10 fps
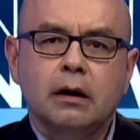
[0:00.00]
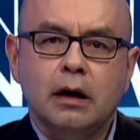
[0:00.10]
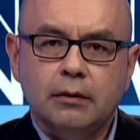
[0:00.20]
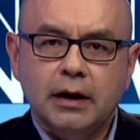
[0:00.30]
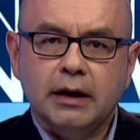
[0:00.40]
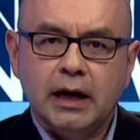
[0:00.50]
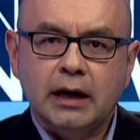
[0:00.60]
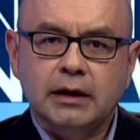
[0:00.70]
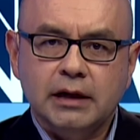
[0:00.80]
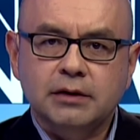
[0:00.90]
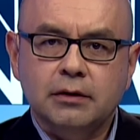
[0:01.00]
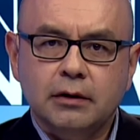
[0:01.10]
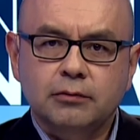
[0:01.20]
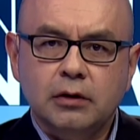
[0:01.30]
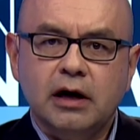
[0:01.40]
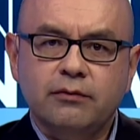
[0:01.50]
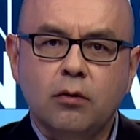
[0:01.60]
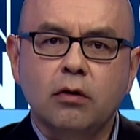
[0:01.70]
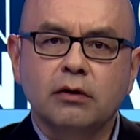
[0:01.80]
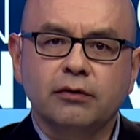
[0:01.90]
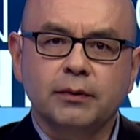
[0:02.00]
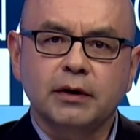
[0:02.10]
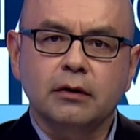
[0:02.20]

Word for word: All right, and as you heard, we'll have more from